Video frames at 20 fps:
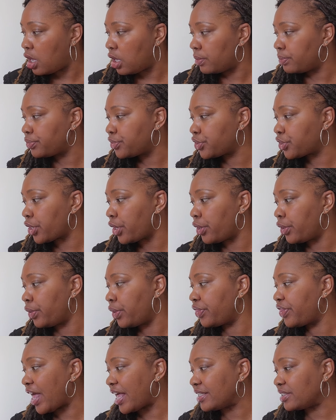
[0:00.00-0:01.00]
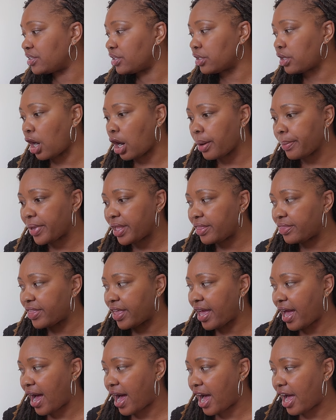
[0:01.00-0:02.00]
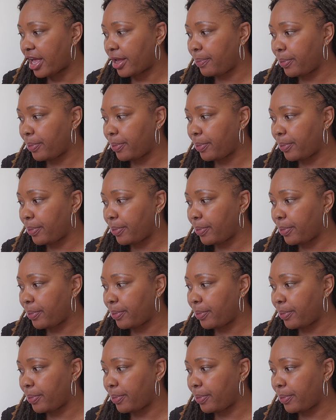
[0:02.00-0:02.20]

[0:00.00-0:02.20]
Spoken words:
So that's the garment that I